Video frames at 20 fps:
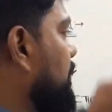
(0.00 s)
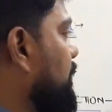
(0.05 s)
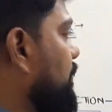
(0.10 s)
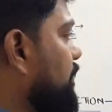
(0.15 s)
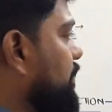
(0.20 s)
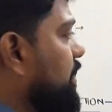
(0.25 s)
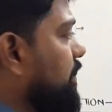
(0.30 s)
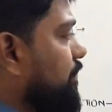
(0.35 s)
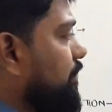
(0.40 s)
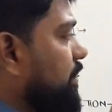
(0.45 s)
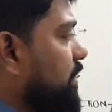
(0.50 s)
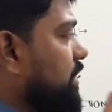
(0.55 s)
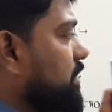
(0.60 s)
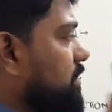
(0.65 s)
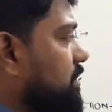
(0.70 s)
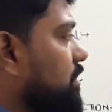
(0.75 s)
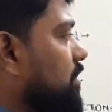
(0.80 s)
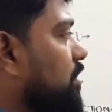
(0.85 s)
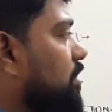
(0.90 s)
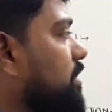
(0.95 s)
The
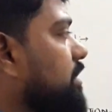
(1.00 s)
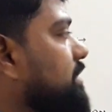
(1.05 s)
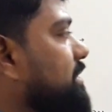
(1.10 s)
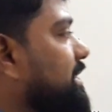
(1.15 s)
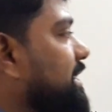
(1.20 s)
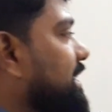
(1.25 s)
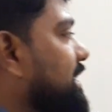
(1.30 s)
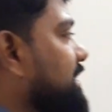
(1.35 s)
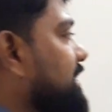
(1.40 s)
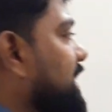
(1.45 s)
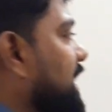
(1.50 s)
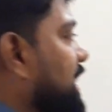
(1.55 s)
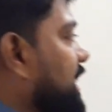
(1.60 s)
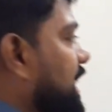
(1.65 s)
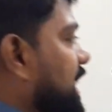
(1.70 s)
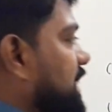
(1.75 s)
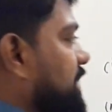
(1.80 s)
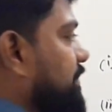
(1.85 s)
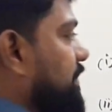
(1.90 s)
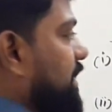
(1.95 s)
first law says that,
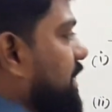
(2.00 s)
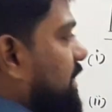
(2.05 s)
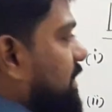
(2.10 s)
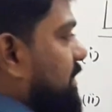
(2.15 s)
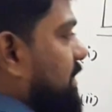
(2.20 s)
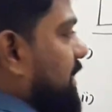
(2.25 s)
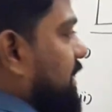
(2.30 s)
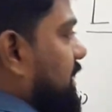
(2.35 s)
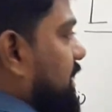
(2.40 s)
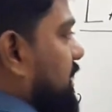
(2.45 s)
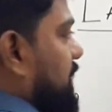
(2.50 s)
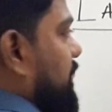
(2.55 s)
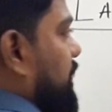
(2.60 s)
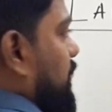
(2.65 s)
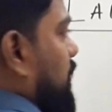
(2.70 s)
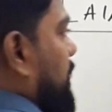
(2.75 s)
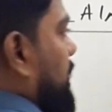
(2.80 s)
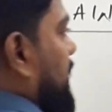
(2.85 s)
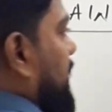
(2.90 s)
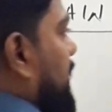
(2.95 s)
as we can see in this
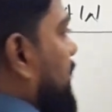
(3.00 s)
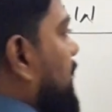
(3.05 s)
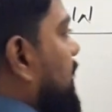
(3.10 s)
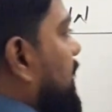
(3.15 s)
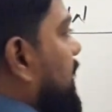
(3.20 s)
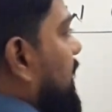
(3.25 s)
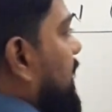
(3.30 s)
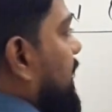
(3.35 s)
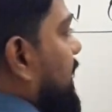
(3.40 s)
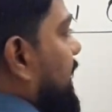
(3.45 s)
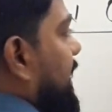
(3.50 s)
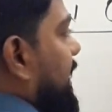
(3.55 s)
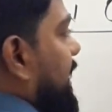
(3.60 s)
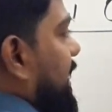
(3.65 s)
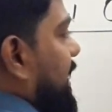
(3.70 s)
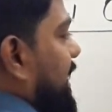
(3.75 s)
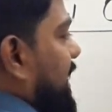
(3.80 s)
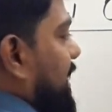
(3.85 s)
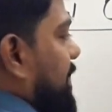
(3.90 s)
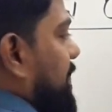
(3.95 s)
phenomena,
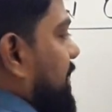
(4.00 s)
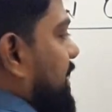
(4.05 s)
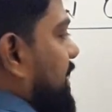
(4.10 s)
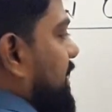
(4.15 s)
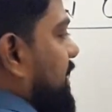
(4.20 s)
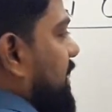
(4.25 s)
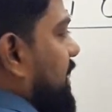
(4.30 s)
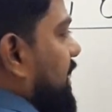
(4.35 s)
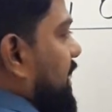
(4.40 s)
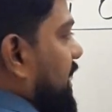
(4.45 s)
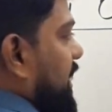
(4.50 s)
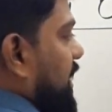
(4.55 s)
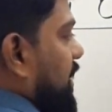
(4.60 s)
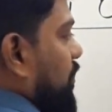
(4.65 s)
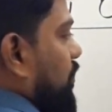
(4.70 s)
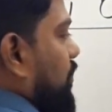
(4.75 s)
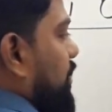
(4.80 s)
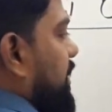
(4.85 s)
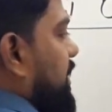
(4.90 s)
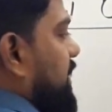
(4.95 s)

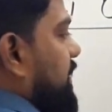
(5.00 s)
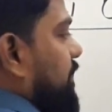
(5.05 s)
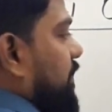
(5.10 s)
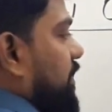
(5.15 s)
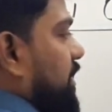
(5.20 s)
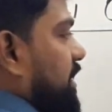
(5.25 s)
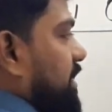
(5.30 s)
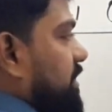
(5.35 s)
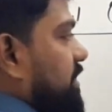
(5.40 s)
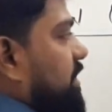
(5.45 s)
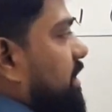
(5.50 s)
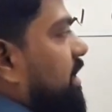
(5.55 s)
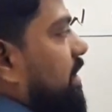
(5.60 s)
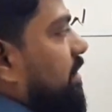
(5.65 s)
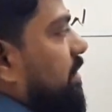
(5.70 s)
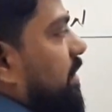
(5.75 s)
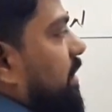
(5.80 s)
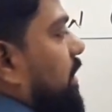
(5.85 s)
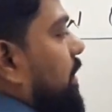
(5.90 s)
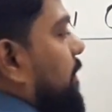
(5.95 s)
AO is what?
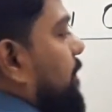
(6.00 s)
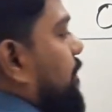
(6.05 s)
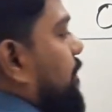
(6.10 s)
Incident ray.